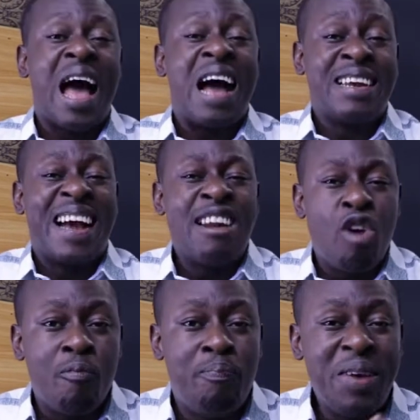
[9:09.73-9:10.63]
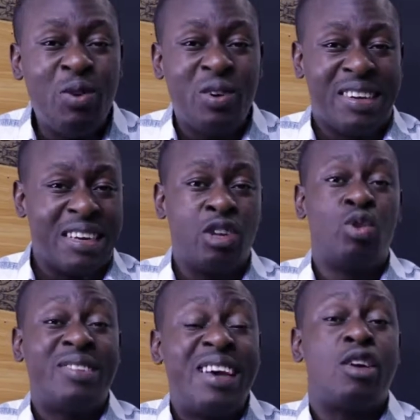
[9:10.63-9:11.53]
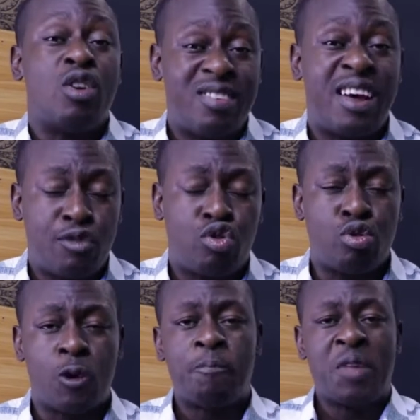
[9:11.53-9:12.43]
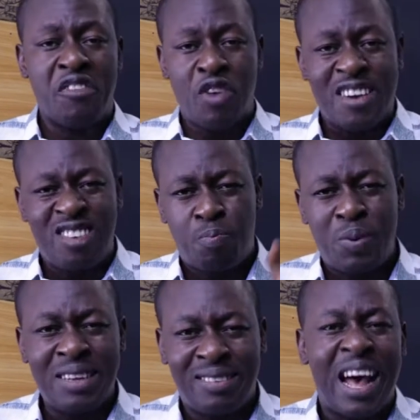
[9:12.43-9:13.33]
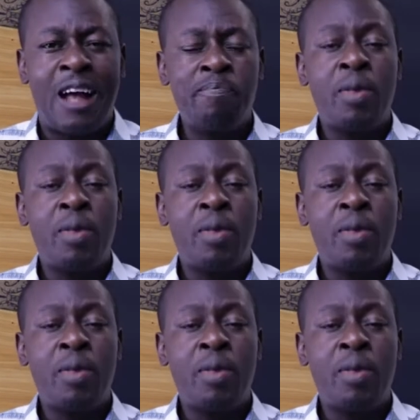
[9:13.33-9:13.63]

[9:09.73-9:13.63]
and the kind of building you take yourself through. If you're a sprinter,